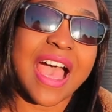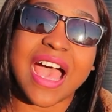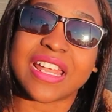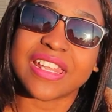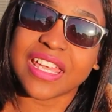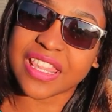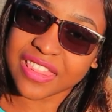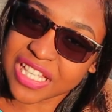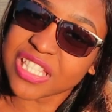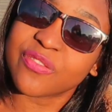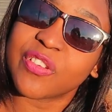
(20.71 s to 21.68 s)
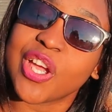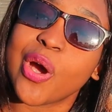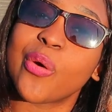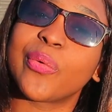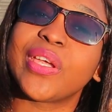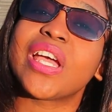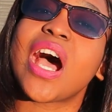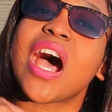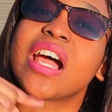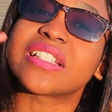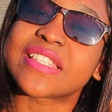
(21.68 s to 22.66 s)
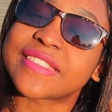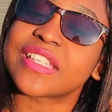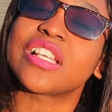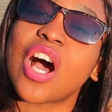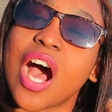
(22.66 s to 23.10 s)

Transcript: and in this video we are still